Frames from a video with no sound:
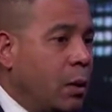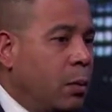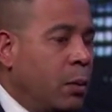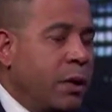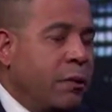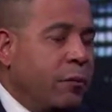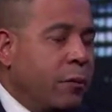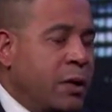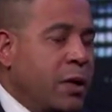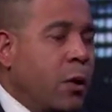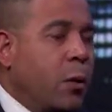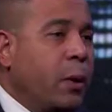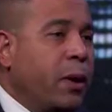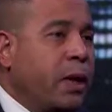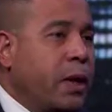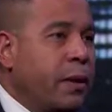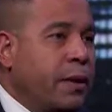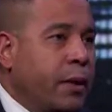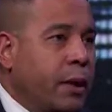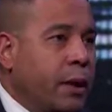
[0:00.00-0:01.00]
if we know
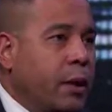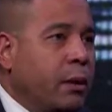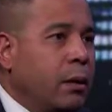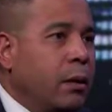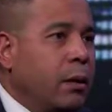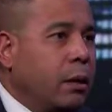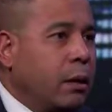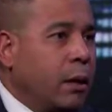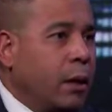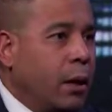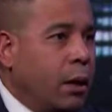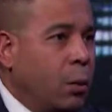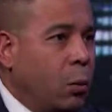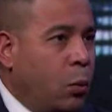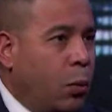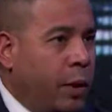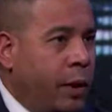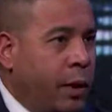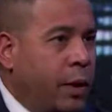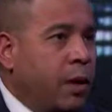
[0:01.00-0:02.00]
anything,
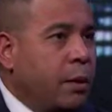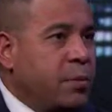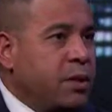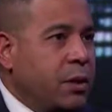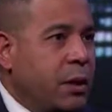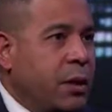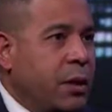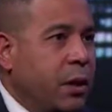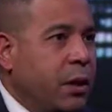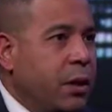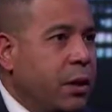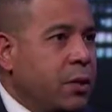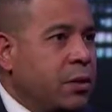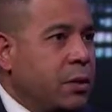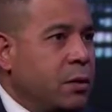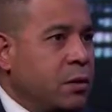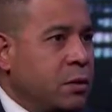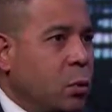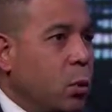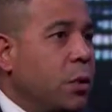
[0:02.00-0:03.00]
when it comes to
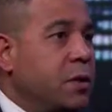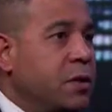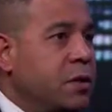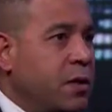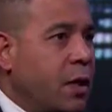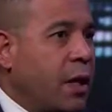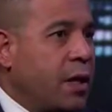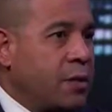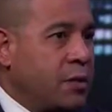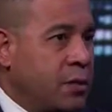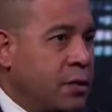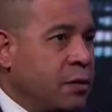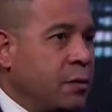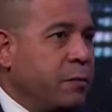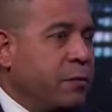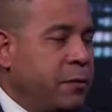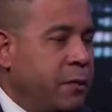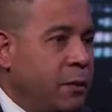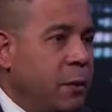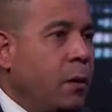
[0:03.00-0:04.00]
concussions, one size doesn't
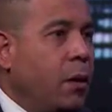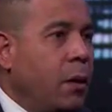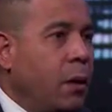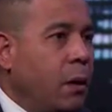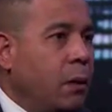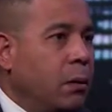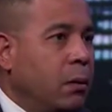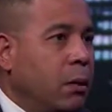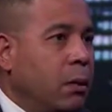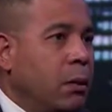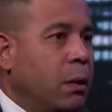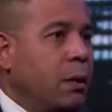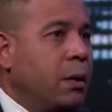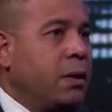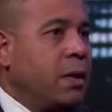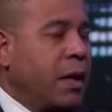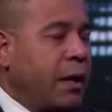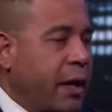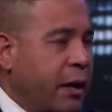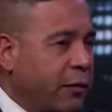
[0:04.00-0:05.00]
fit all.
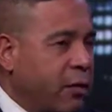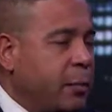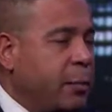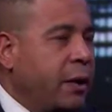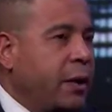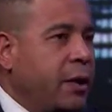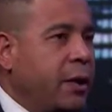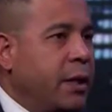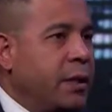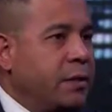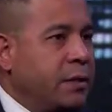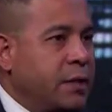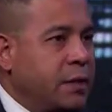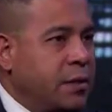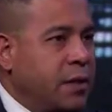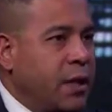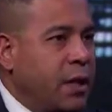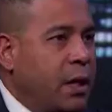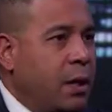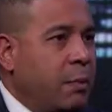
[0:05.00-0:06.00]
Not everybody gets the
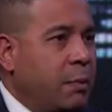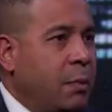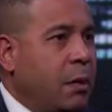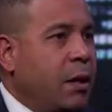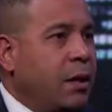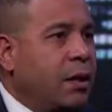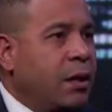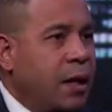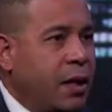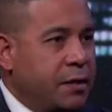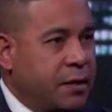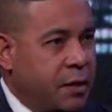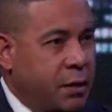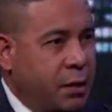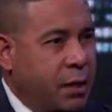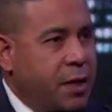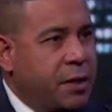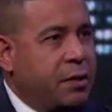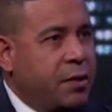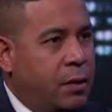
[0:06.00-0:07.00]
same
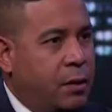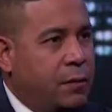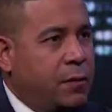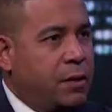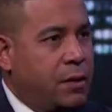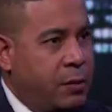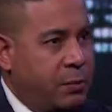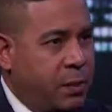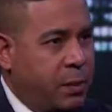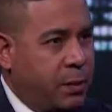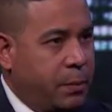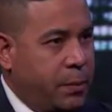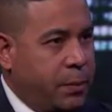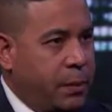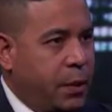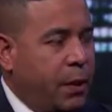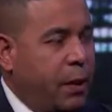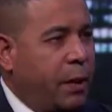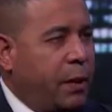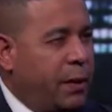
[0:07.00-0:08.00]
constellation of symptoms.
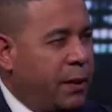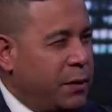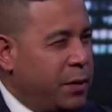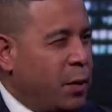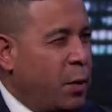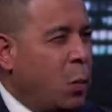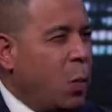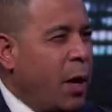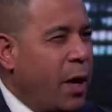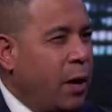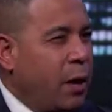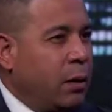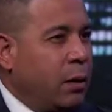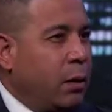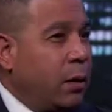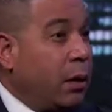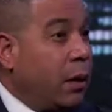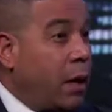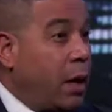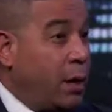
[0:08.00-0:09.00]
And so while
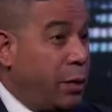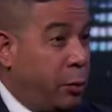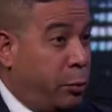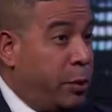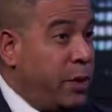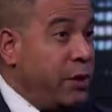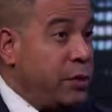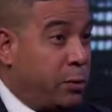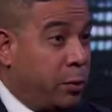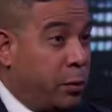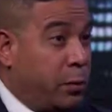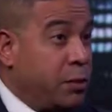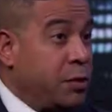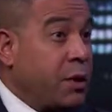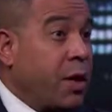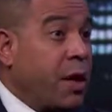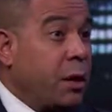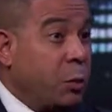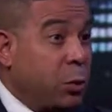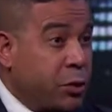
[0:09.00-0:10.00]
on the research
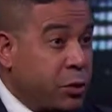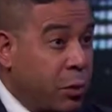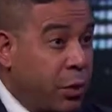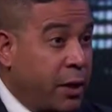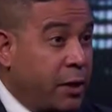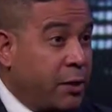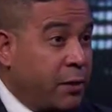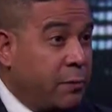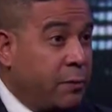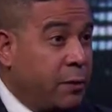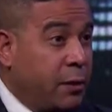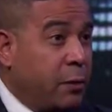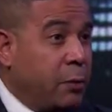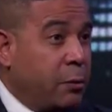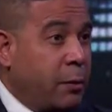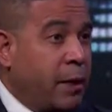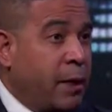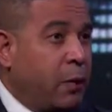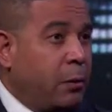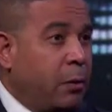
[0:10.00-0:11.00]
side we're trying to
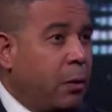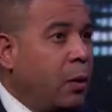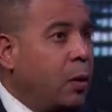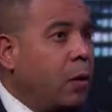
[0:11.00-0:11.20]
figure out